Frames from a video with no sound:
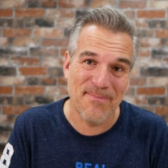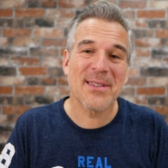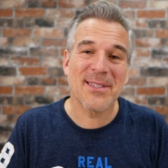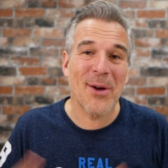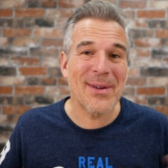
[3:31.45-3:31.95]

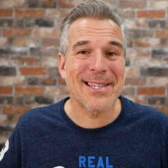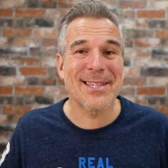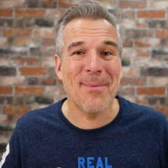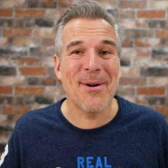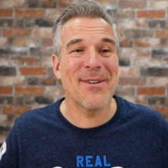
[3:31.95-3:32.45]
So in
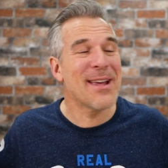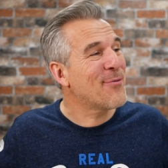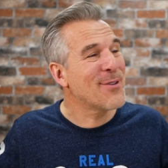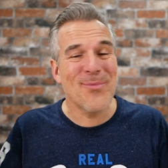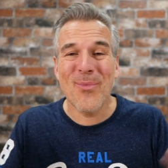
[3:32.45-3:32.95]
summary,
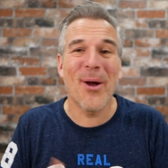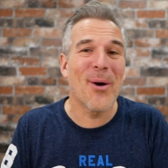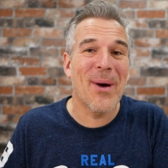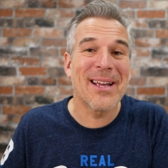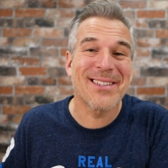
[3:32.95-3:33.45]
if you want to
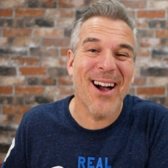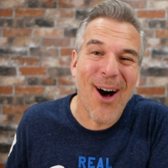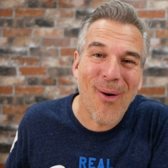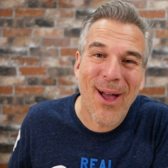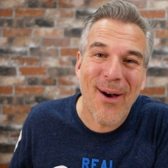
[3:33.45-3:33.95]
waste a
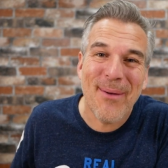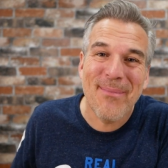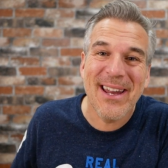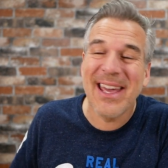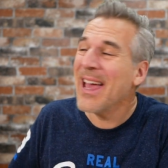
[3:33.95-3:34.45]
whole load of
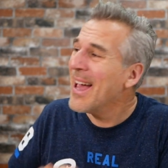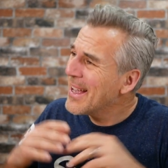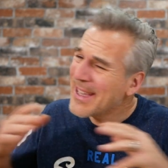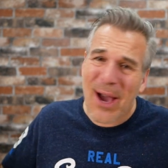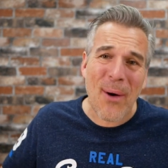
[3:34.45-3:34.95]
money,
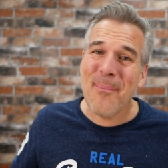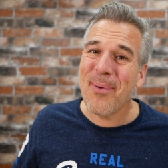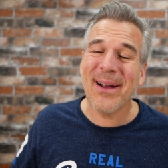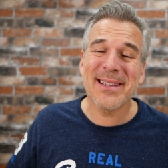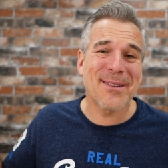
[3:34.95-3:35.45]
go and
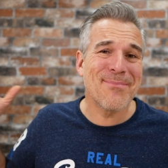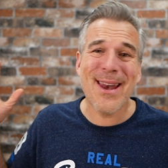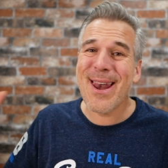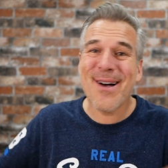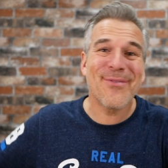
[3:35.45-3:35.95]
buy some
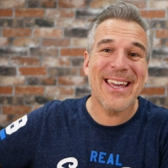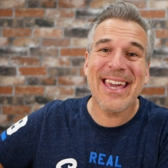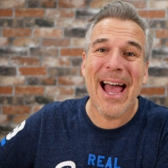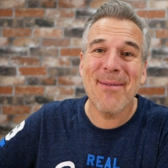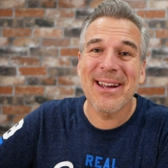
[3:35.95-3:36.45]
lovely
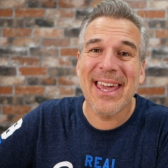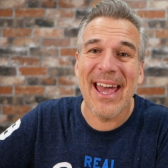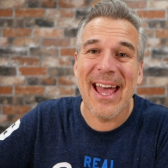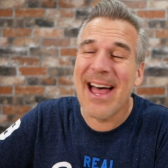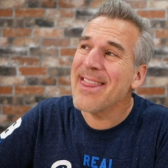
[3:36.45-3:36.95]
camera
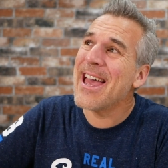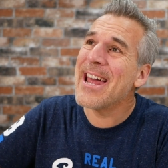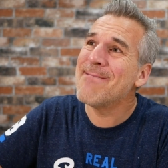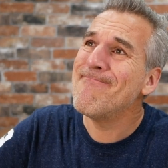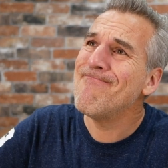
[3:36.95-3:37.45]
kit and
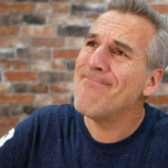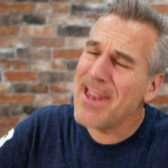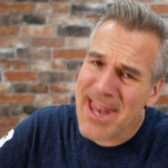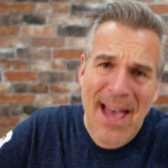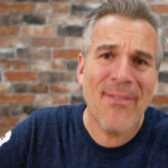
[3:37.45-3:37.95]
then
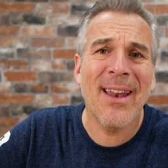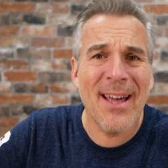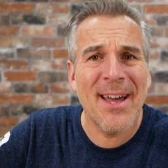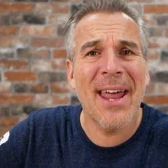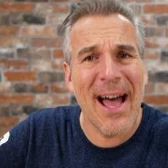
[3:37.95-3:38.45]
never
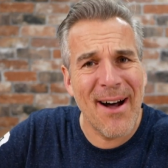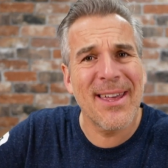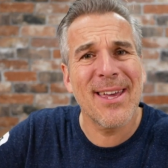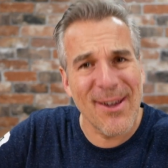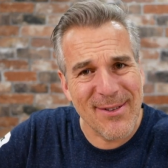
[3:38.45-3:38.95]
learn how to
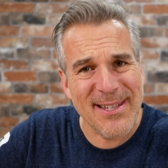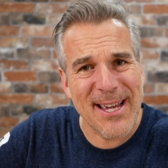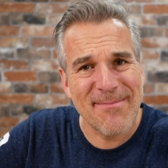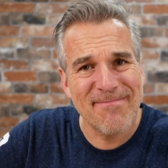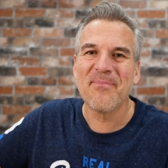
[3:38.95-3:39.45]
use
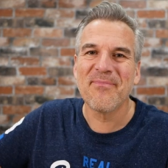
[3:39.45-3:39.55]
it.